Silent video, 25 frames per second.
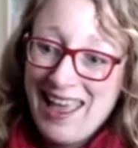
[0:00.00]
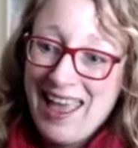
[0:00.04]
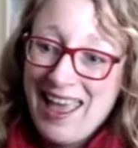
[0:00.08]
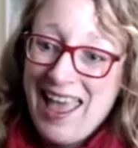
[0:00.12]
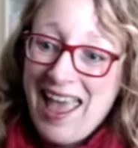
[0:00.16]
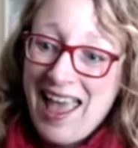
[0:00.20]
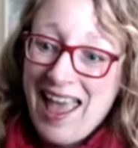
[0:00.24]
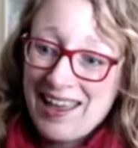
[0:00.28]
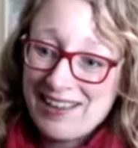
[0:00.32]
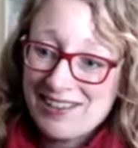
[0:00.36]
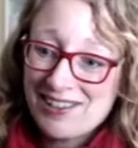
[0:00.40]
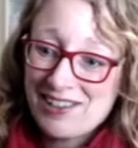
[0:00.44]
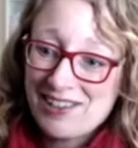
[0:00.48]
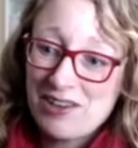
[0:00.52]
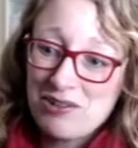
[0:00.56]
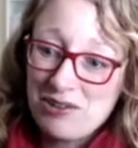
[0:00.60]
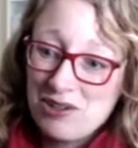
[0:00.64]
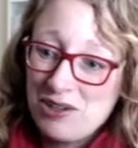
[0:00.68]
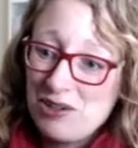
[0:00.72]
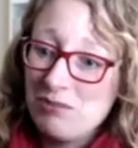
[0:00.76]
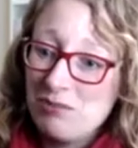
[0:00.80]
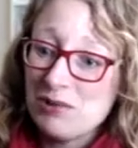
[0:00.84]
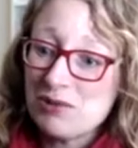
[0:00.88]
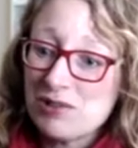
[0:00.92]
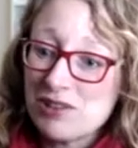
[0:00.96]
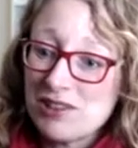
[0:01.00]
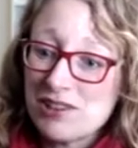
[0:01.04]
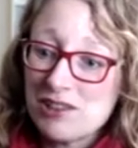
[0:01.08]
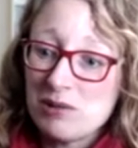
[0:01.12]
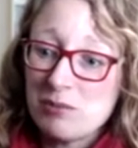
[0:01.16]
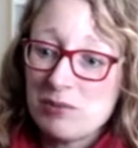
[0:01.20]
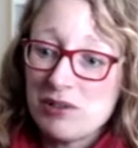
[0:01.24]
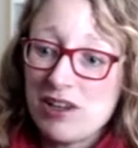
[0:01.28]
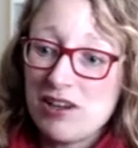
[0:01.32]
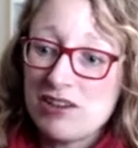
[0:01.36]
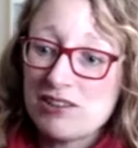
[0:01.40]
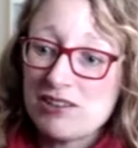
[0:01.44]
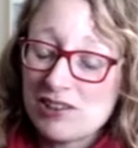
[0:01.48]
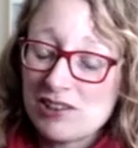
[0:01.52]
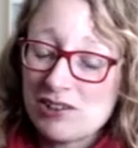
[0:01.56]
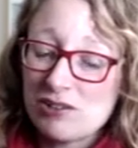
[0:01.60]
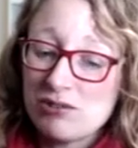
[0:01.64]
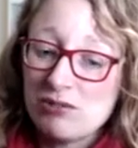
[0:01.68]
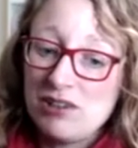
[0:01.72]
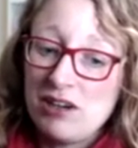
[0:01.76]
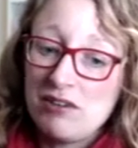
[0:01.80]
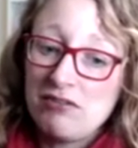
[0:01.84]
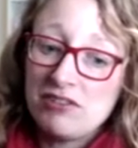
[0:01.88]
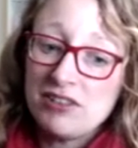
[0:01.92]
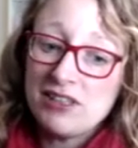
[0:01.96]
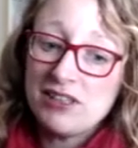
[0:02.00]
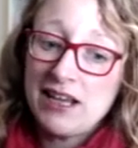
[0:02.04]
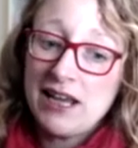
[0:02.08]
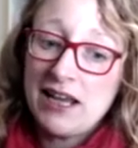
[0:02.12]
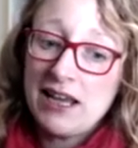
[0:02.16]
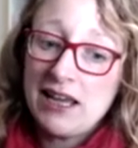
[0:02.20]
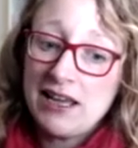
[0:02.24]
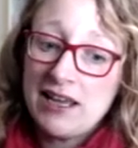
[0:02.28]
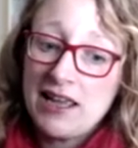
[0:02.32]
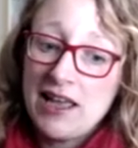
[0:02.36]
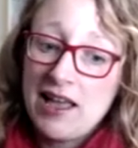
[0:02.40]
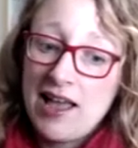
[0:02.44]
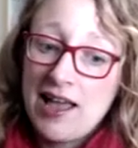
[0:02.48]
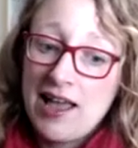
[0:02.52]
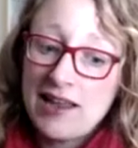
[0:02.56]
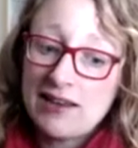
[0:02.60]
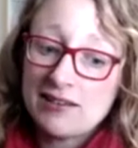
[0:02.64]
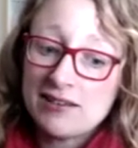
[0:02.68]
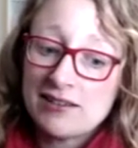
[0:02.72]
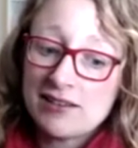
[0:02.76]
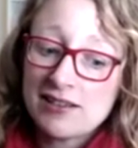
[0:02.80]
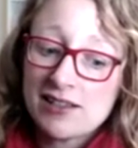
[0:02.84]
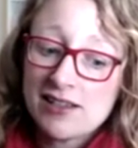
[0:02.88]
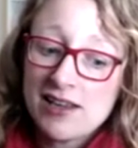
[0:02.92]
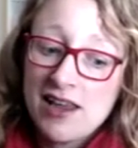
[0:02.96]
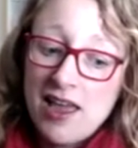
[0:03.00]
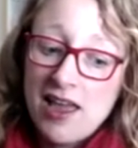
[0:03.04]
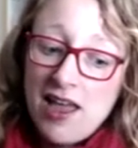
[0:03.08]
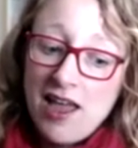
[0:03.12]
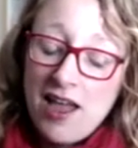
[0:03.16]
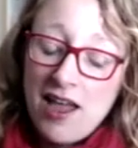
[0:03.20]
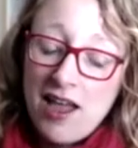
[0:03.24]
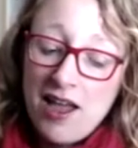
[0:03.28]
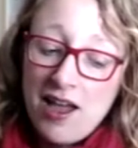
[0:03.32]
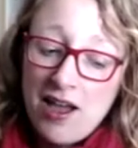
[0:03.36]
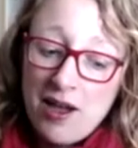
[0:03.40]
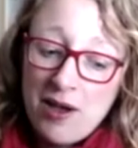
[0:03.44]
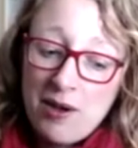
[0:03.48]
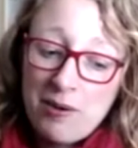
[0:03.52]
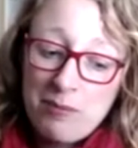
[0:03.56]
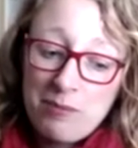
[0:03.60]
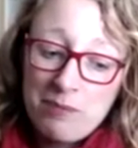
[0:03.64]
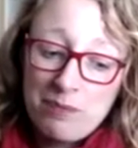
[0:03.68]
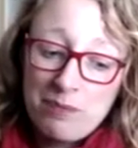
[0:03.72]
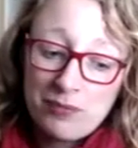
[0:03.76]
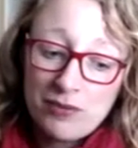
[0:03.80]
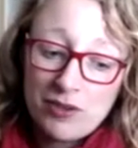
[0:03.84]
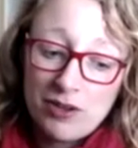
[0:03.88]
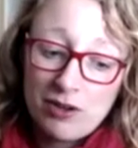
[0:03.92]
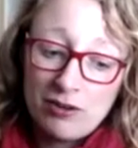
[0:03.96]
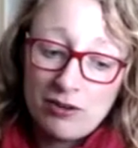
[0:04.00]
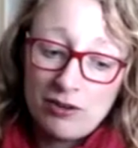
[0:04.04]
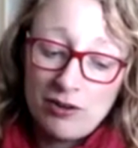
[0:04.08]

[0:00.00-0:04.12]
and so you will still be going to school every day and um,